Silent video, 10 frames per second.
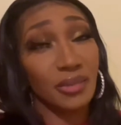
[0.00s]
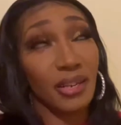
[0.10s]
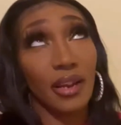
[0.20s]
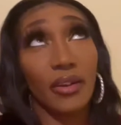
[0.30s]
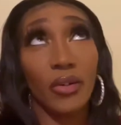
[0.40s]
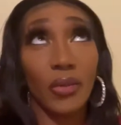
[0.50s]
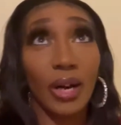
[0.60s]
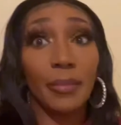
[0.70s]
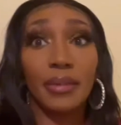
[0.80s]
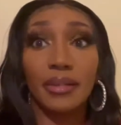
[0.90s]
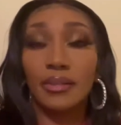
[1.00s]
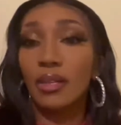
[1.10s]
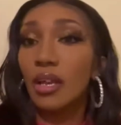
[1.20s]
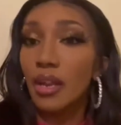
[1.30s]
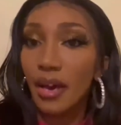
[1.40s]
And I know I've been
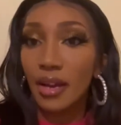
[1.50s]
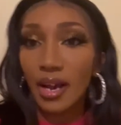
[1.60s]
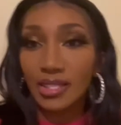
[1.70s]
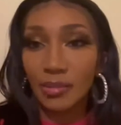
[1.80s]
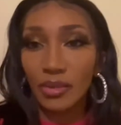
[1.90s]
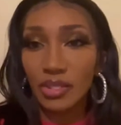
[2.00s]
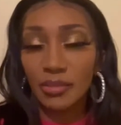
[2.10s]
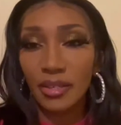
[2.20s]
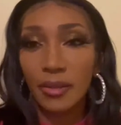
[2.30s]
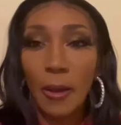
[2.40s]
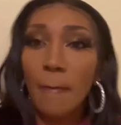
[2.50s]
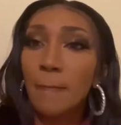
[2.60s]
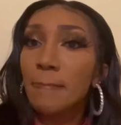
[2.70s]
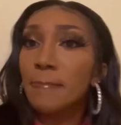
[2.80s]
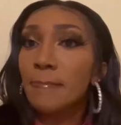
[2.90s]
not how I'm supposed to be,
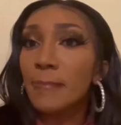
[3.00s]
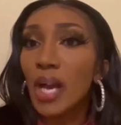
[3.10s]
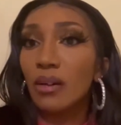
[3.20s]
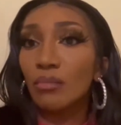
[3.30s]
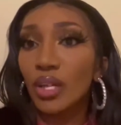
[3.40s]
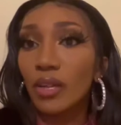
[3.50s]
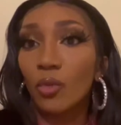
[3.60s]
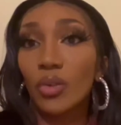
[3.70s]
but yeah,